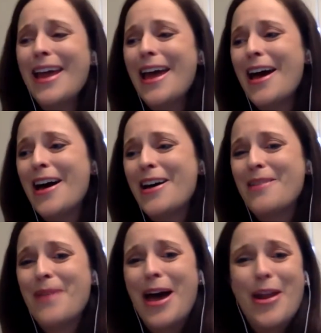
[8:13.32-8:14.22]

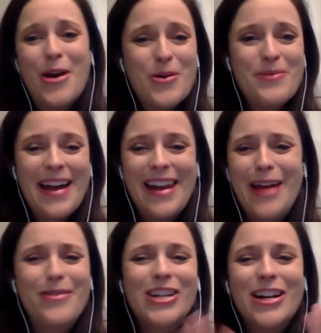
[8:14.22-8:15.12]
at home that
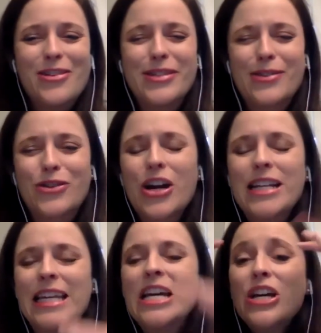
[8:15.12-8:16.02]
night, which I know sounds
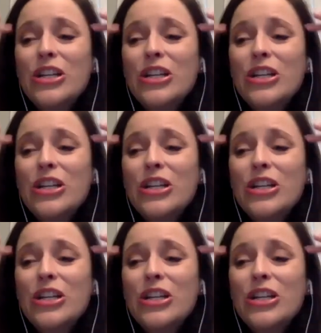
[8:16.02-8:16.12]
crazy.